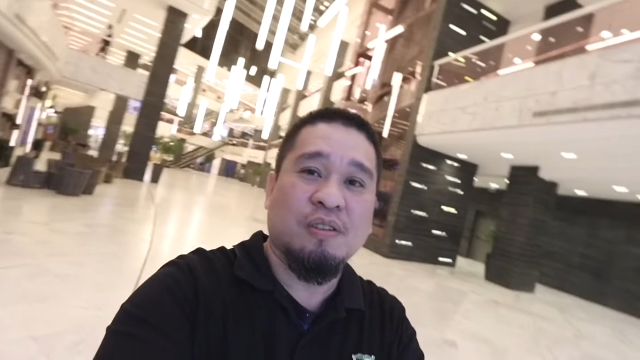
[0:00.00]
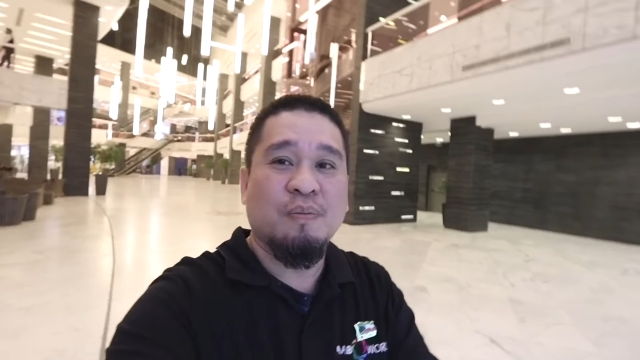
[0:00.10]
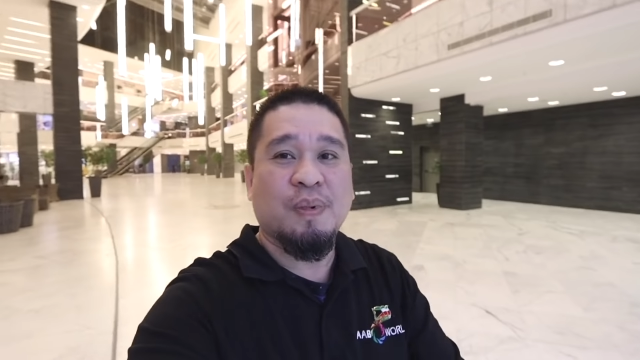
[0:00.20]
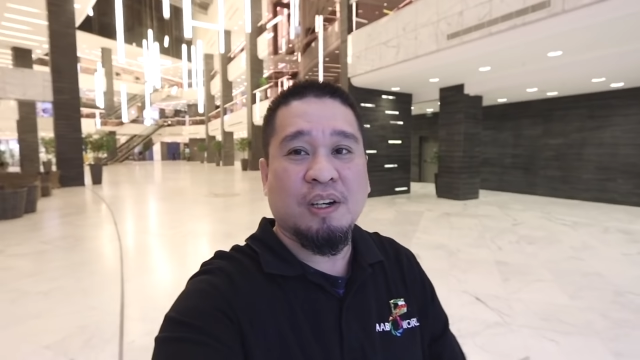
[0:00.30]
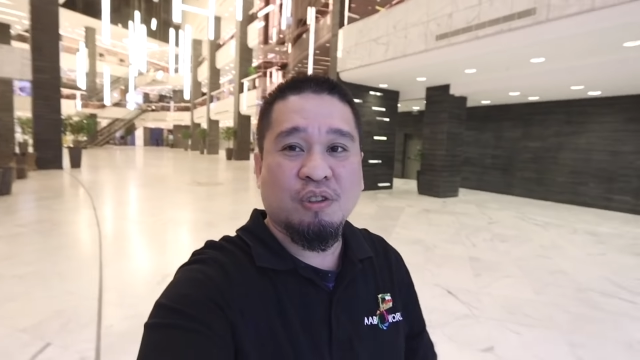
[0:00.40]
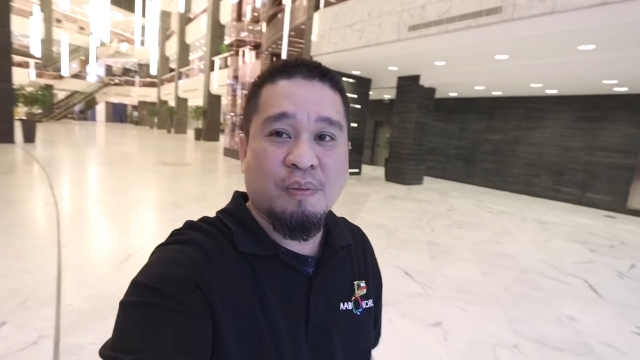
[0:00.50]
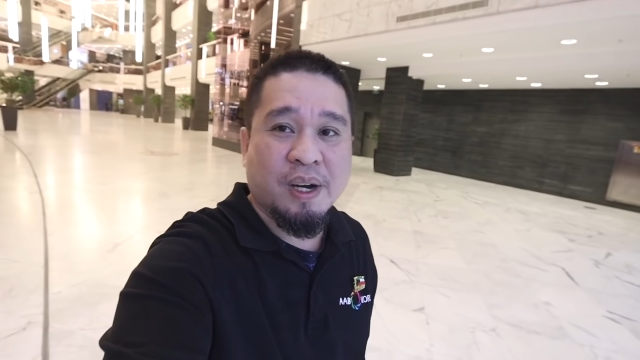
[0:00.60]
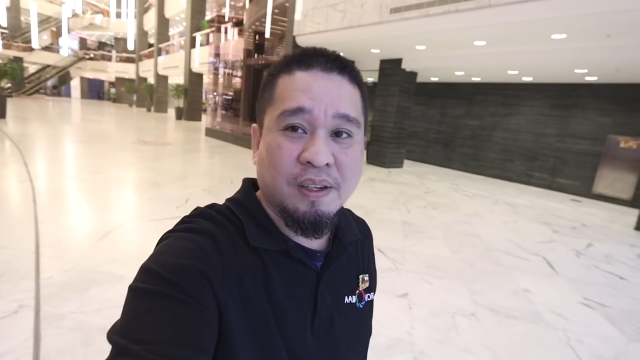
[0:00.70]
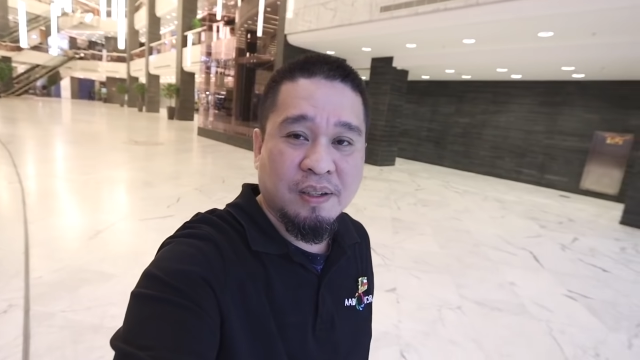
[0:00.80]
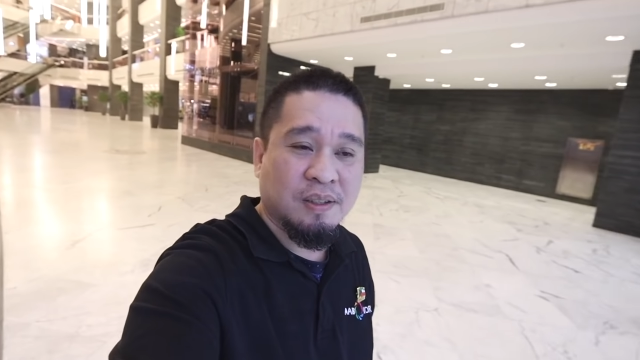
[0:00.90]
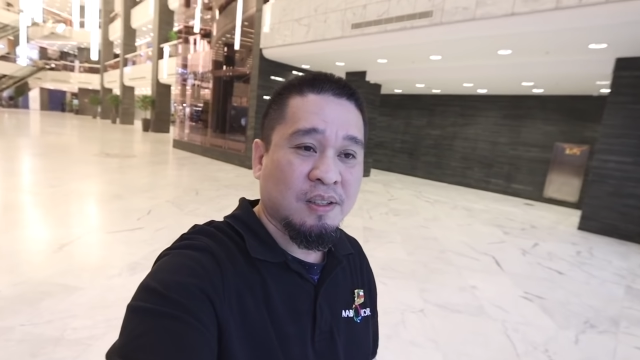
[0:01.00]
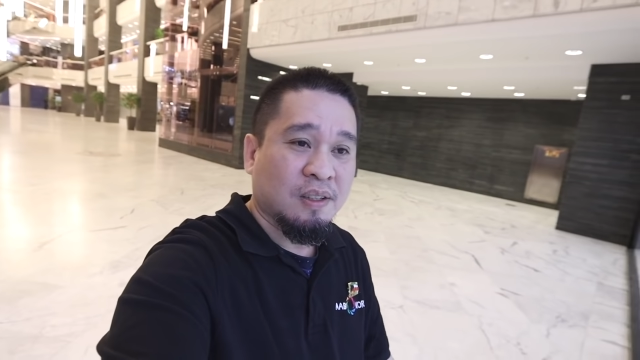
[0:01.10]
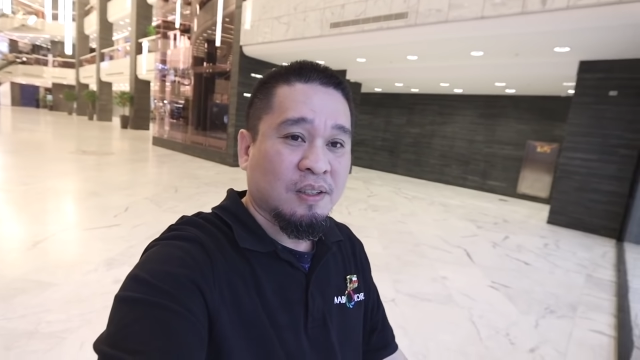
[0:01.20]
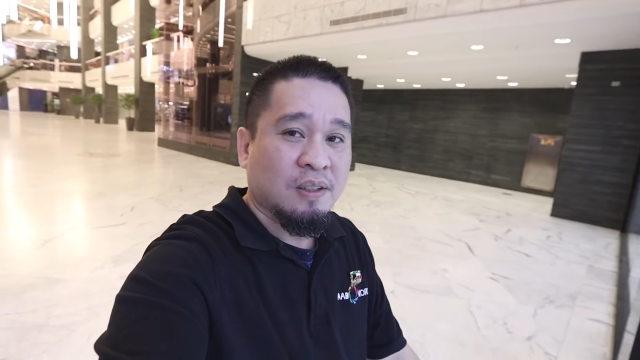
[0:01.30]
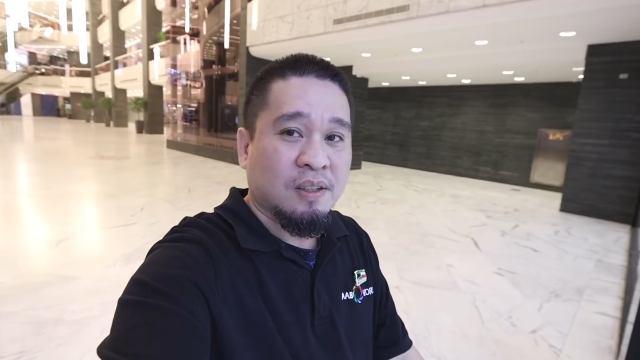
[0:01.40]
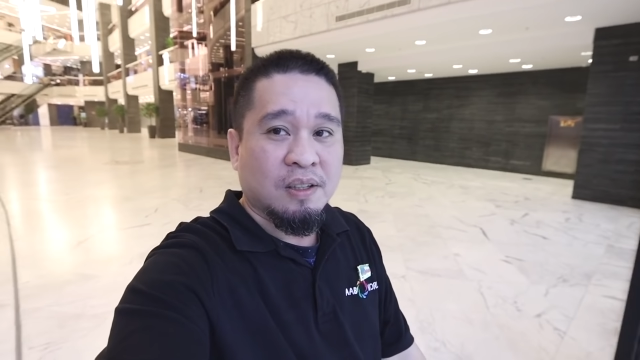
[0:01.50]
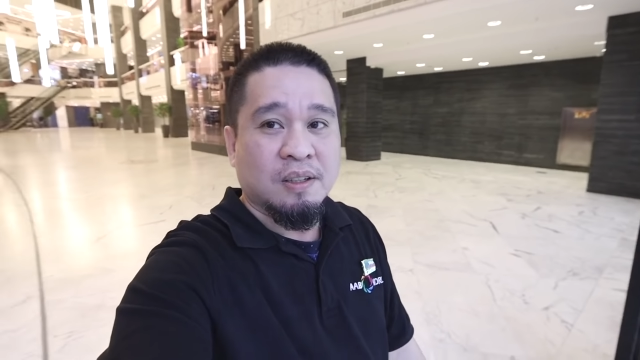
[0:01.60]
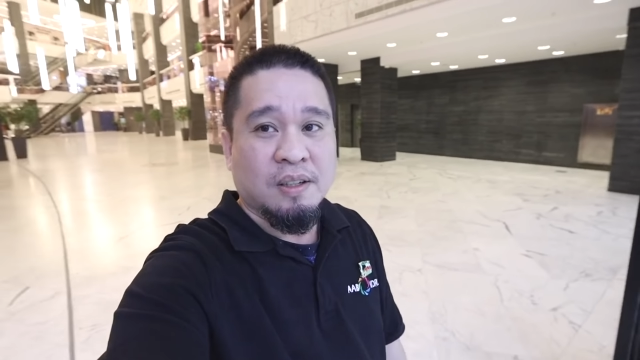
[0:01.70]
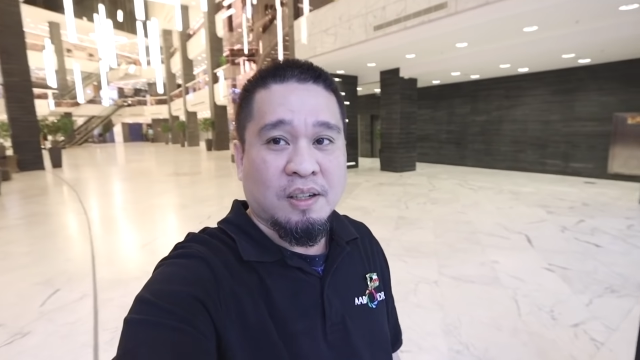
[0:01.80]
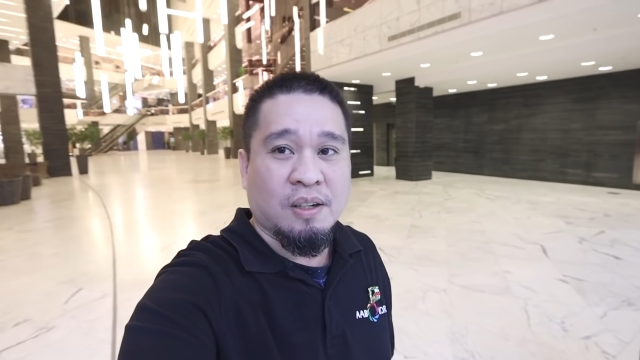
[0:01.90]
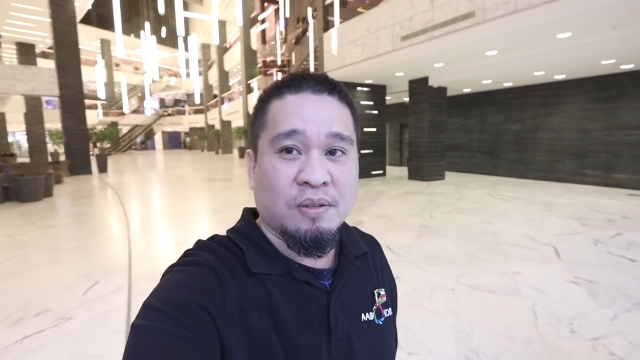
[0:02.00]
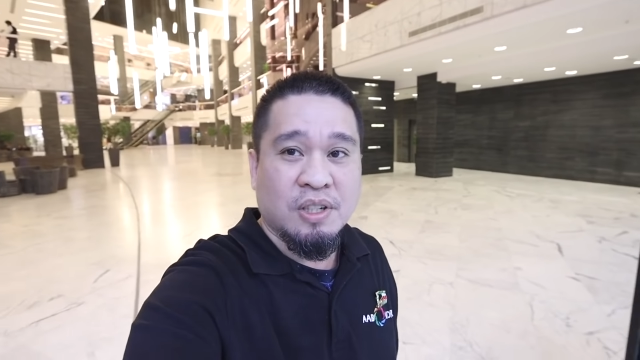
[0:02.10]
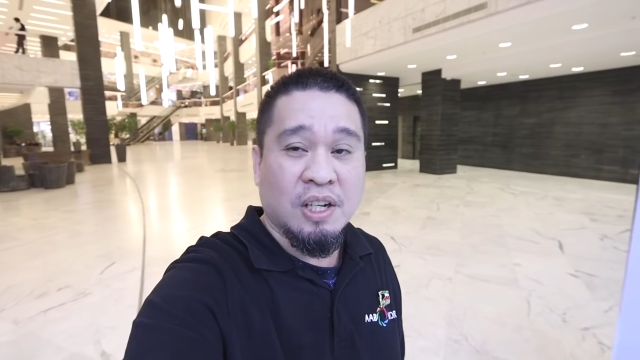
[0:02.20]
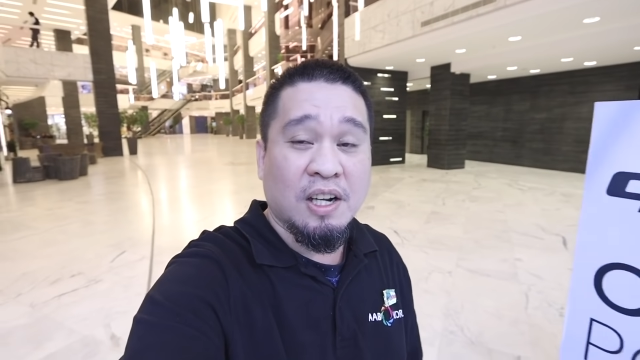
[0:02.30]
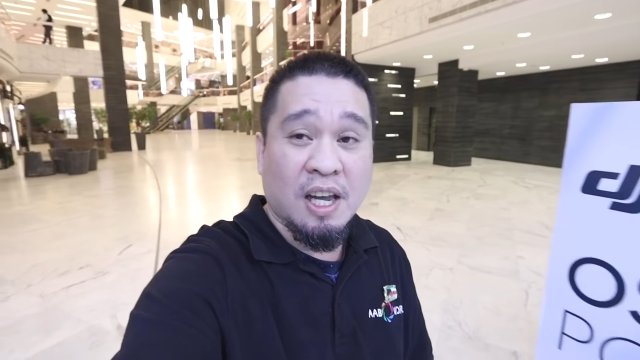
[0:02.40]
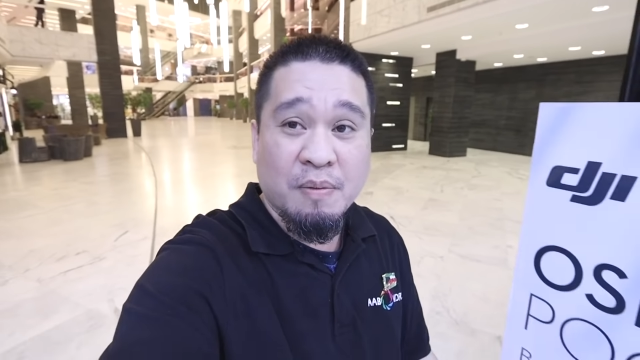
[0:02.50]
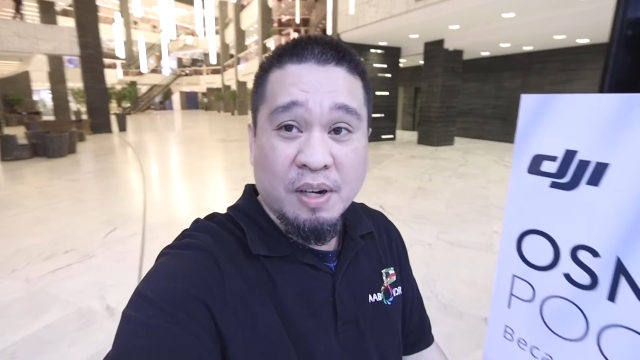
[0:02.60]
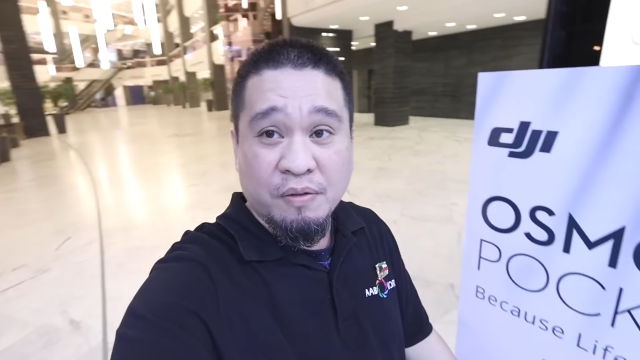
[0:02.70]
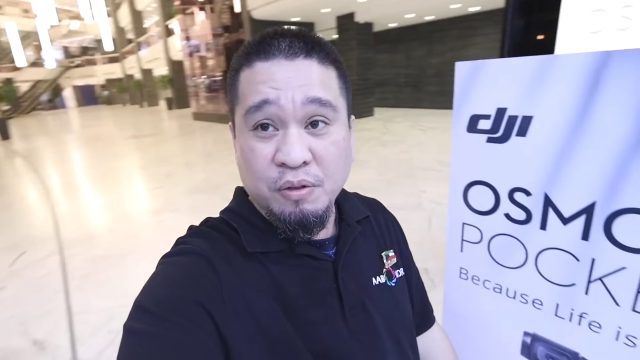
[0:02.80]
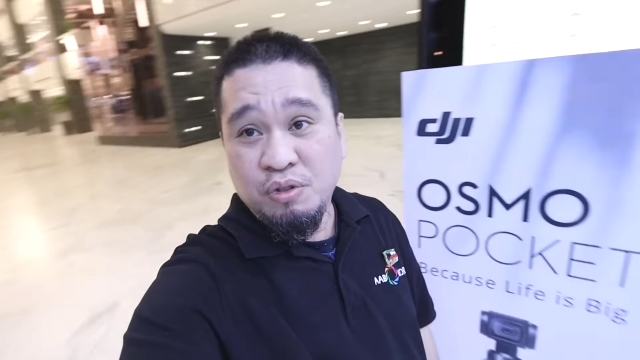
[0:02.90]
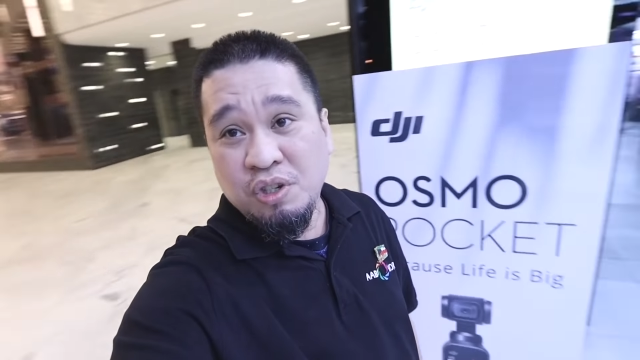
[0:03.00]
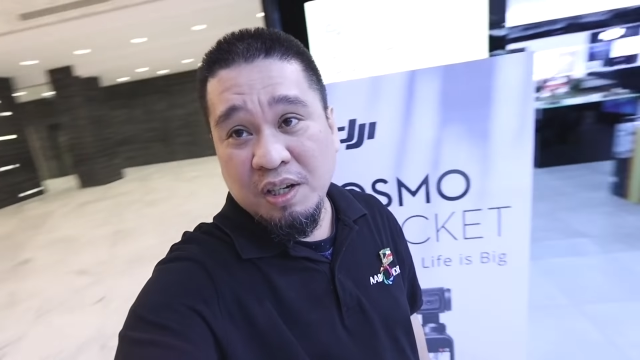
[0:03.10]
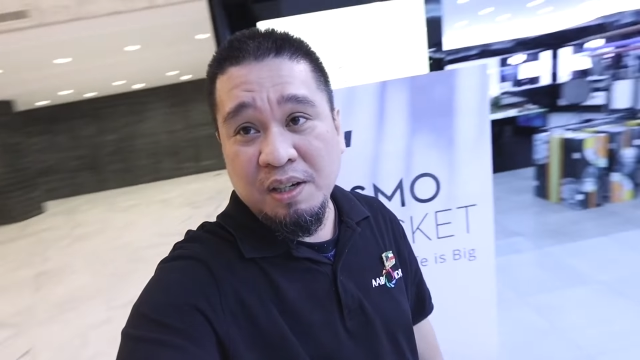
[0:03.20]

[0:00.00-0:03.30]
compared to my original camera, Fuji.